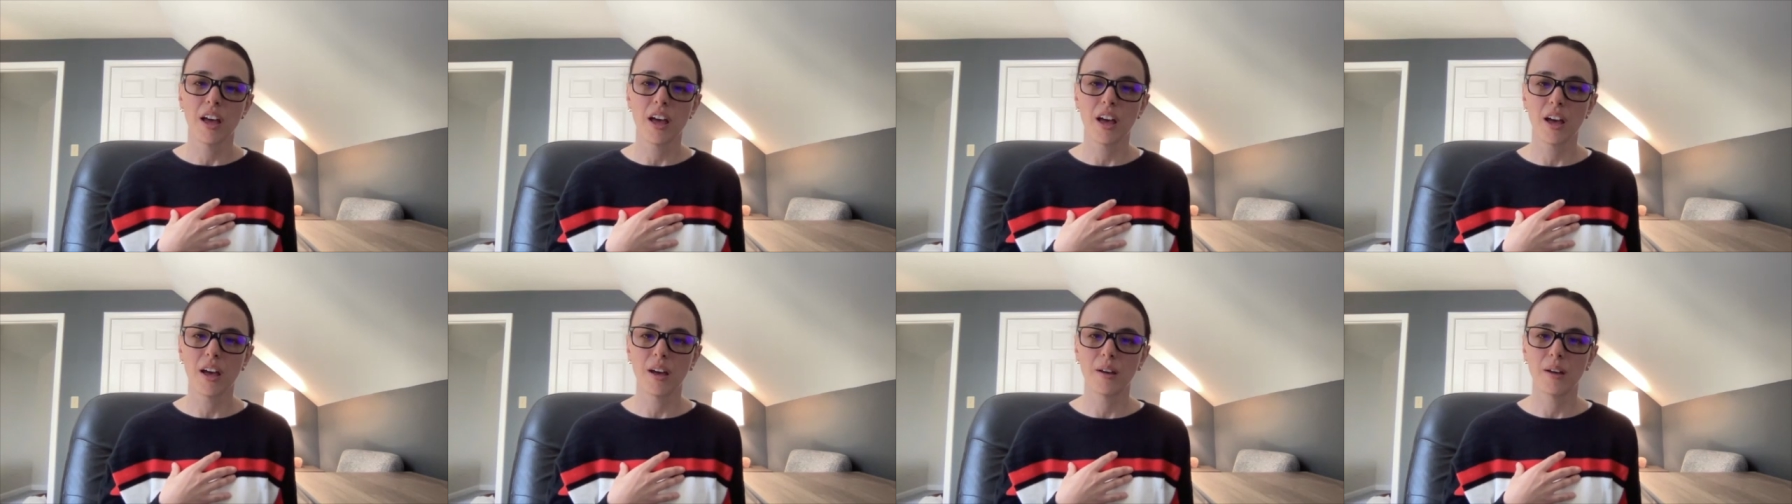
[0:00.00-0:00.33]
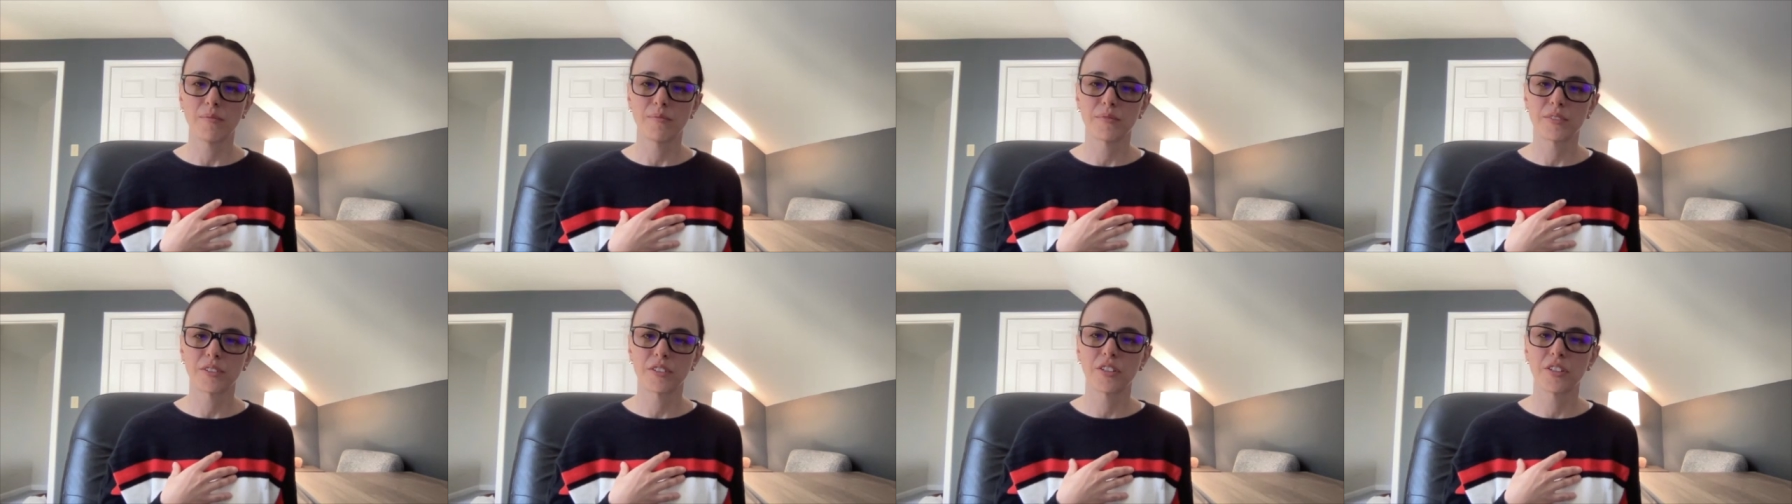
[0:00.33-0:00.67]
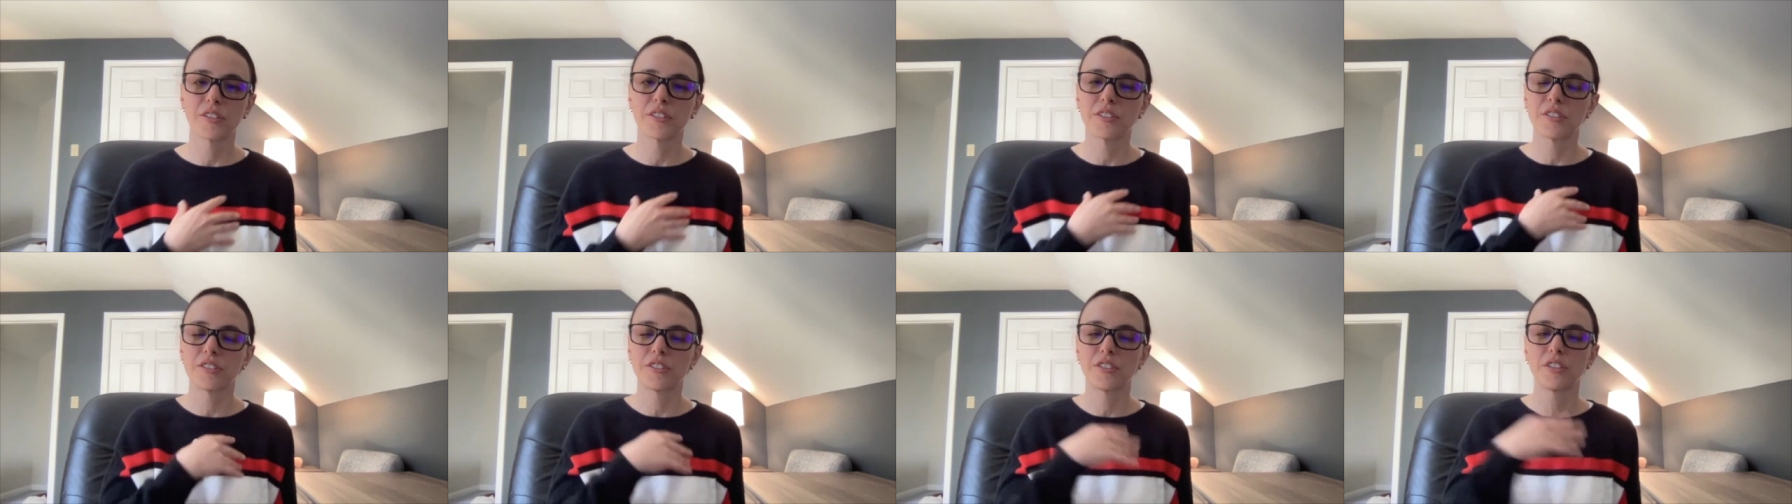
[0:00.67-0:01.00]

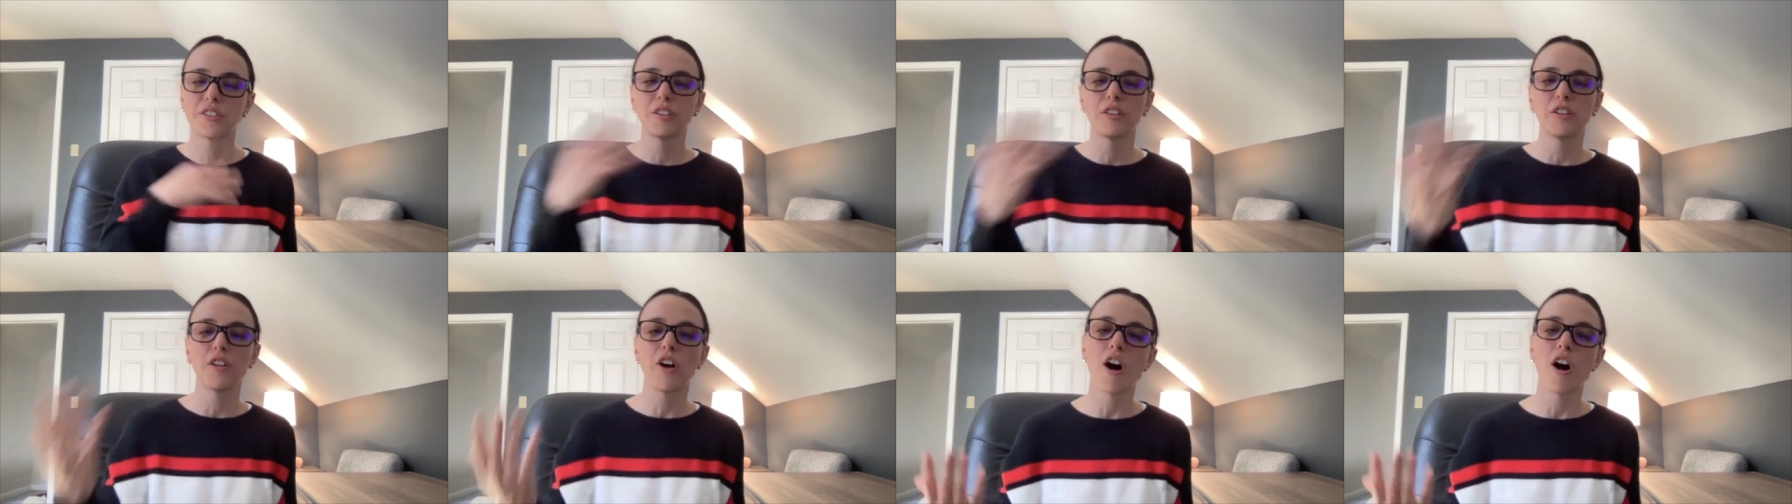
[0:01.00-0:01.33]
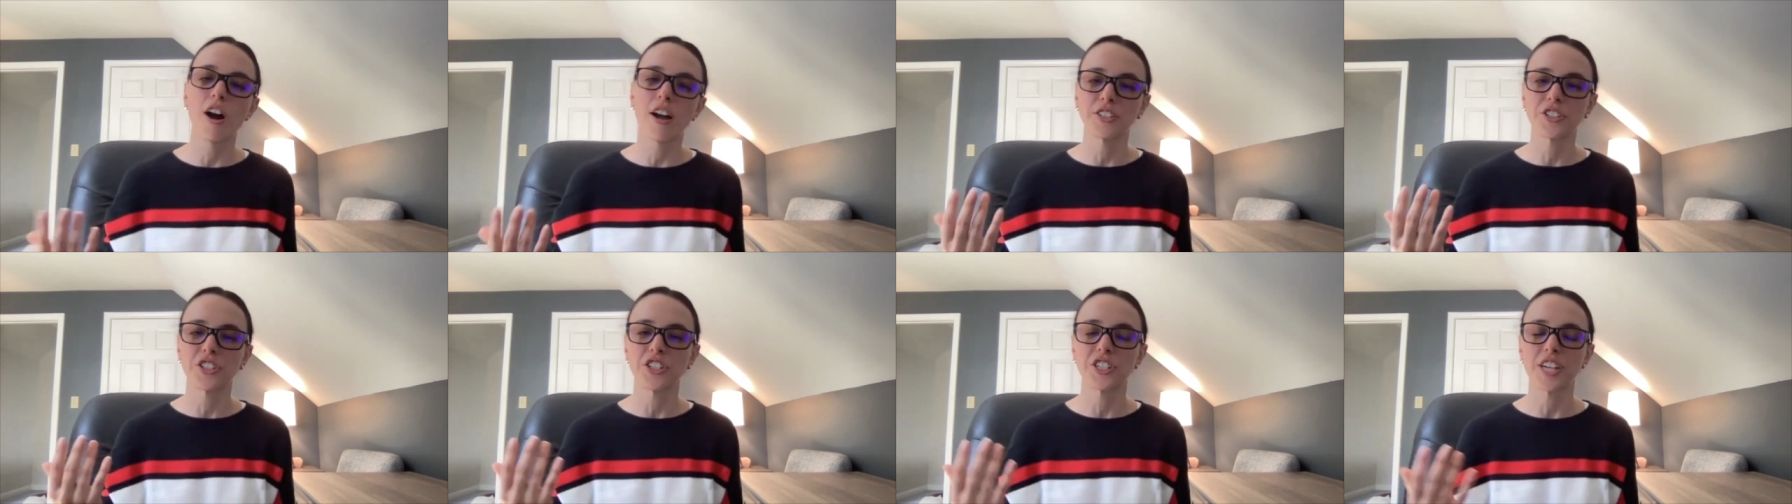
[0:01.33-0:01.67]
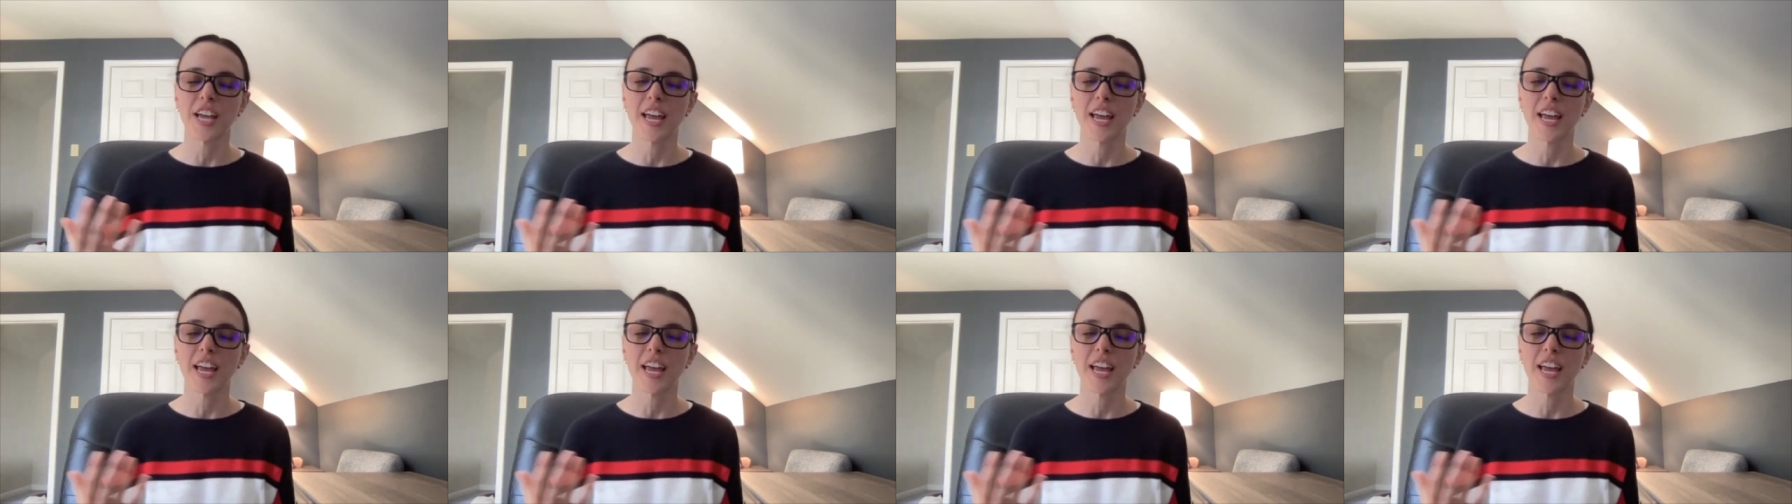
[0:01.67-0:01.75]
to launch,